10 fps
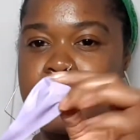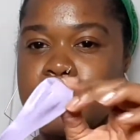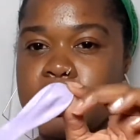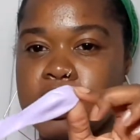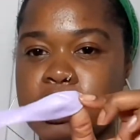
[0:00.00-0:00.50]

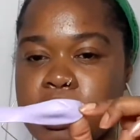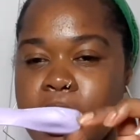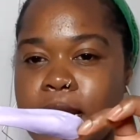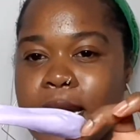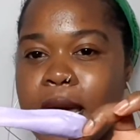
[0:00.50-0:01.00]
This is
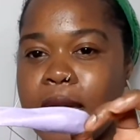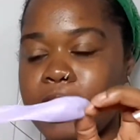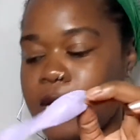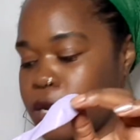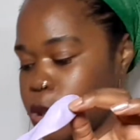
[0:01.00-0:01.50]
a
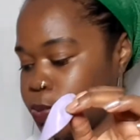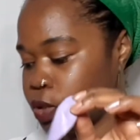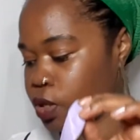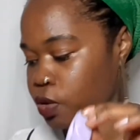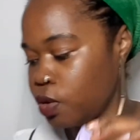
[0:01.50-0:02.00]
9-inch
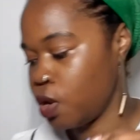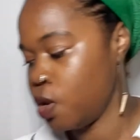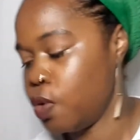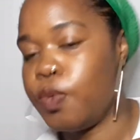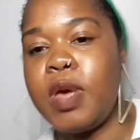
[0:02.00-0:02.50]
balloon.
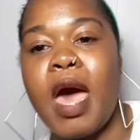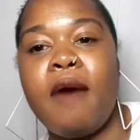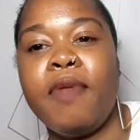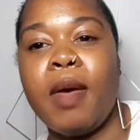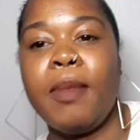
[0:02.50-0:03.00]
We
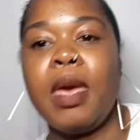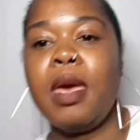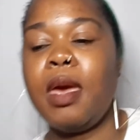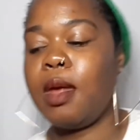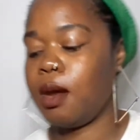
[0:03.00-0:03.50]
have them
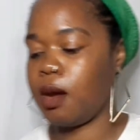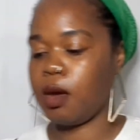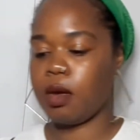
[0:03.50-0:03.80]
in a